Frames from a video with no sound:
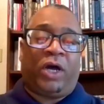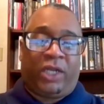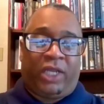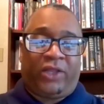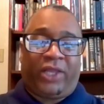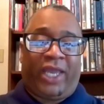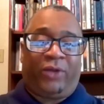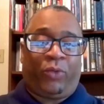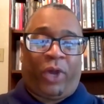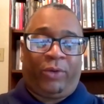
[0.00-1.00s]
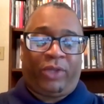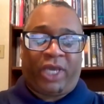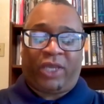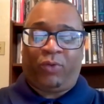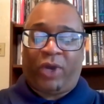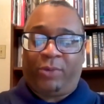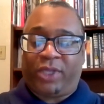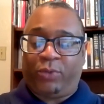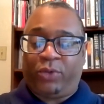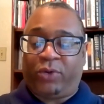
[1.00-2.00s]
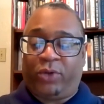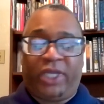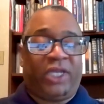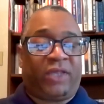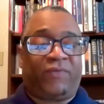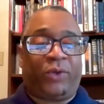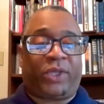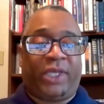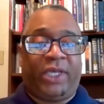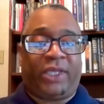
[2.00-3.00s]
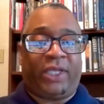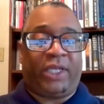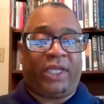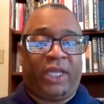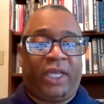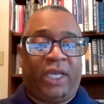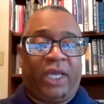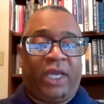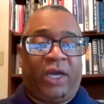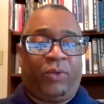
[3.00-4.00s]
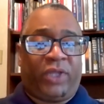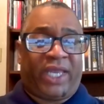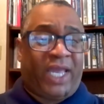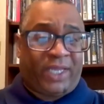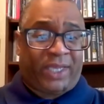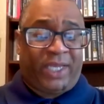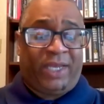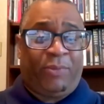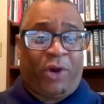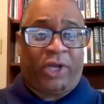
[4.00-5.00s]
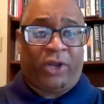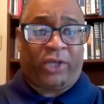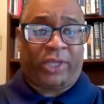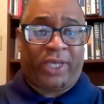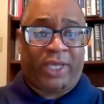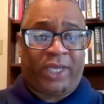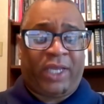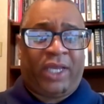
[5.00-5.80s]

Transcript: On the other hand, Ro- Jackie Robinson was only in his first season uh, with the Kansas City Monarchs.